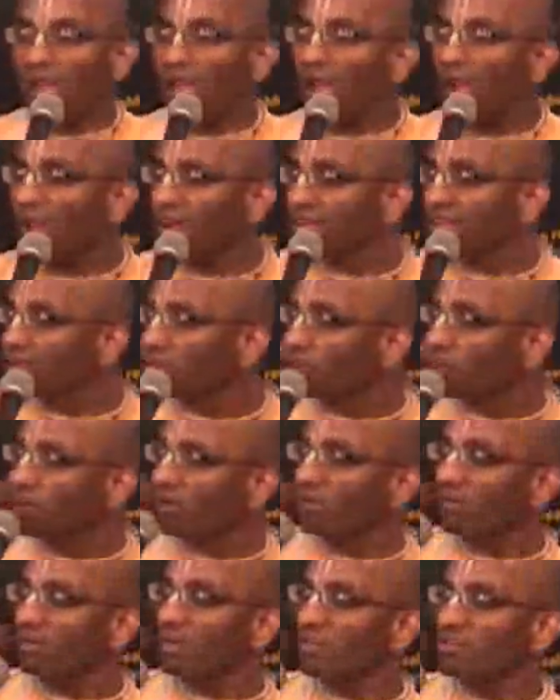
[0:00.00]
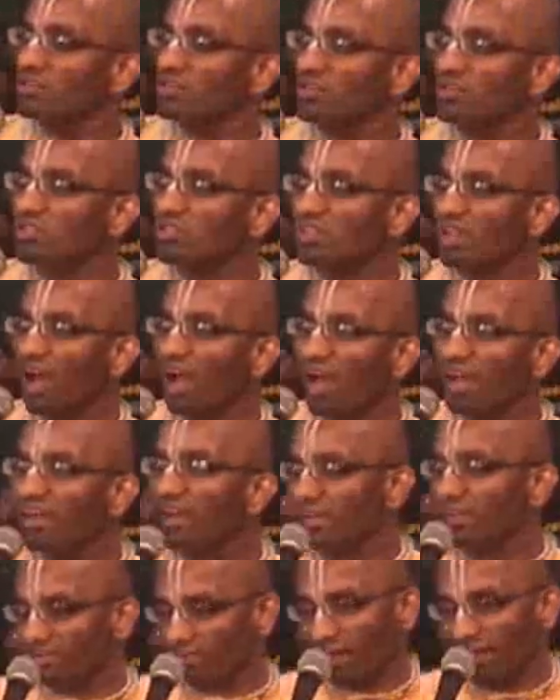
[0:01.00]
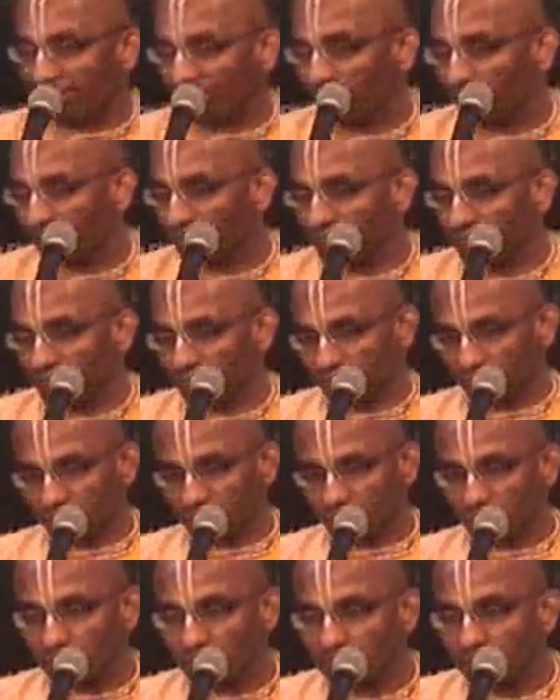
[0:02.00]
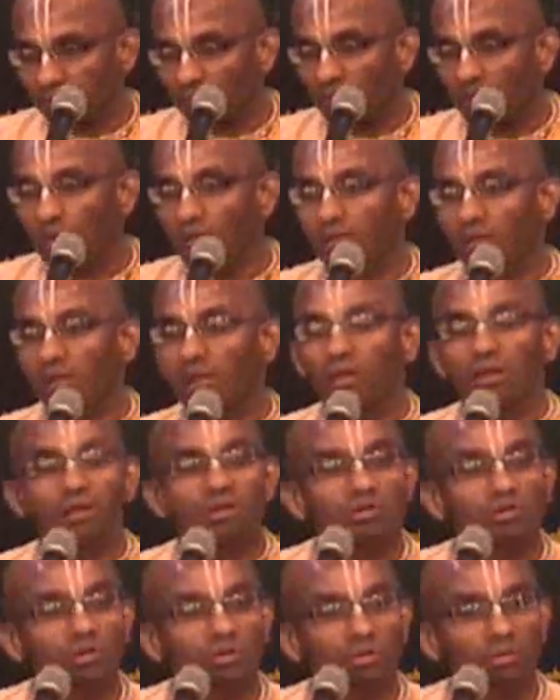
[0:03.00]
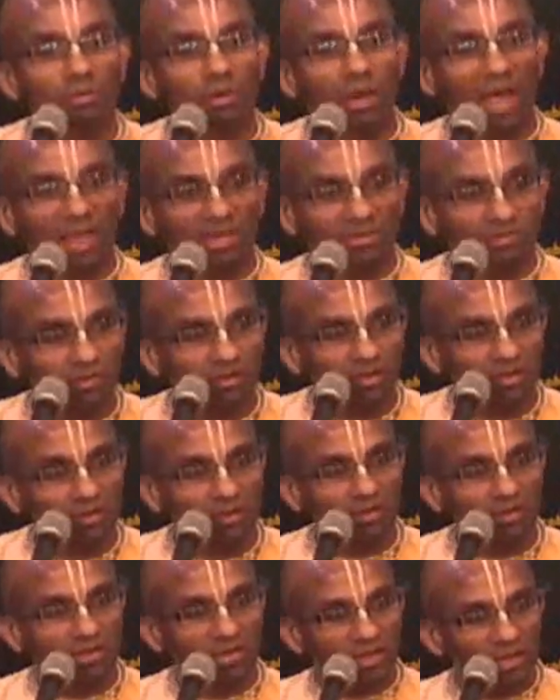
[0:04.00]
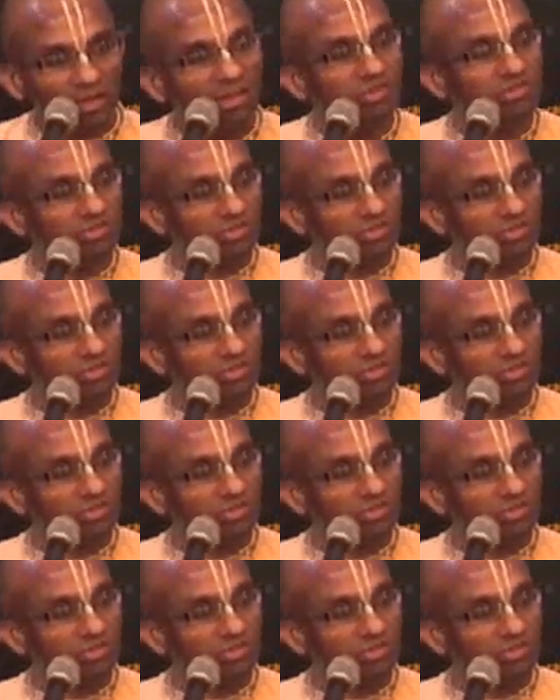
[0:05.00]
and the word religious unattractive? So actually, in